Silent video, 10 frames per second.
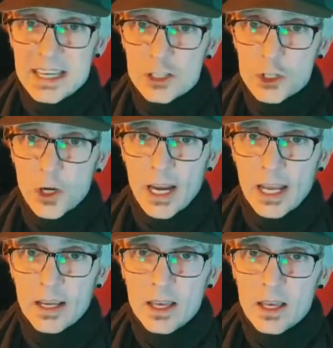
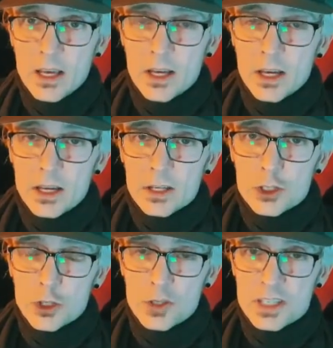string
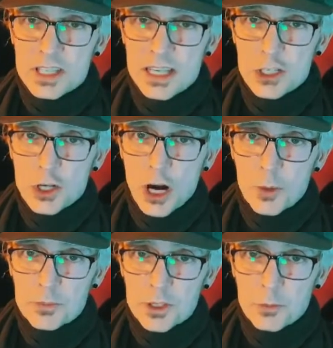to the C
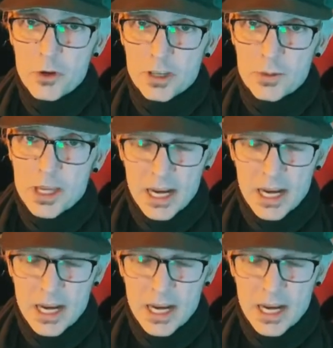sharp. So moving up, and